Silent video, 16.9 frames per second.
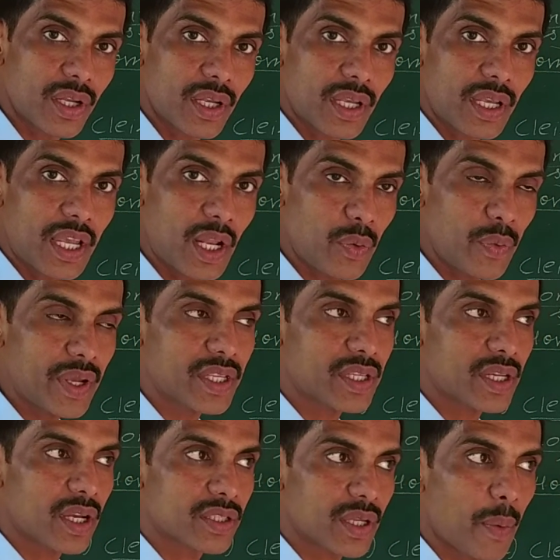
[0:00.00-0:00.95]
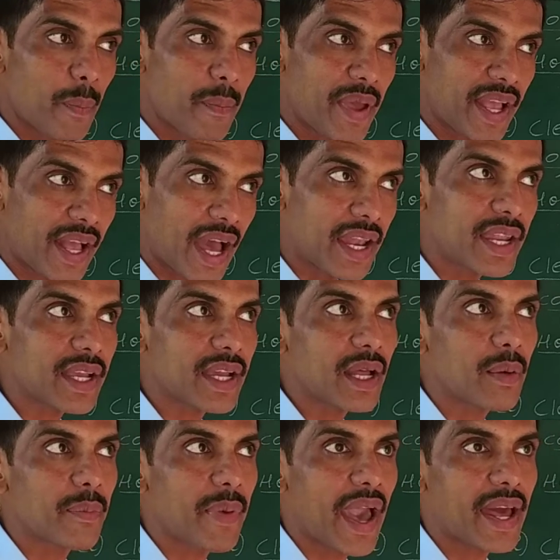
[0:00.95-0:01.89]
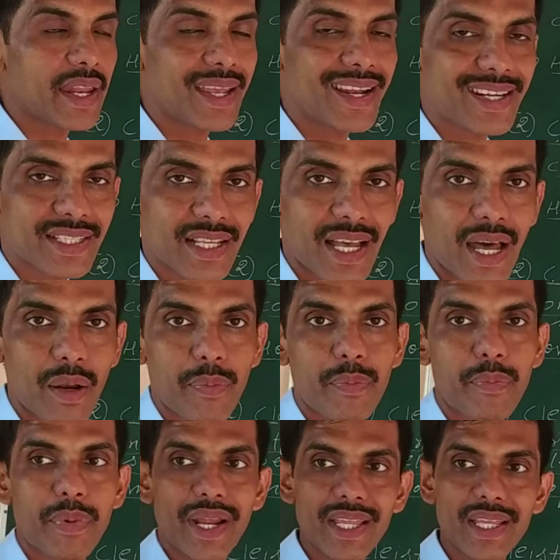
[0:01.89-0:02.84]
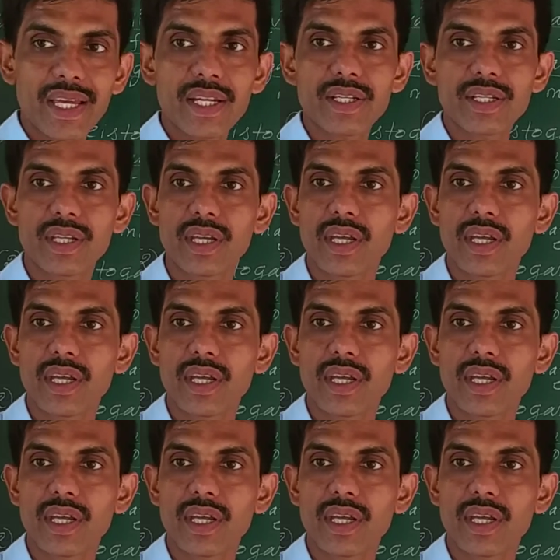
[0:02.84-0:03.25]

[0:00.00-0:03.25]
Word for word: in which some mechanical barriers are present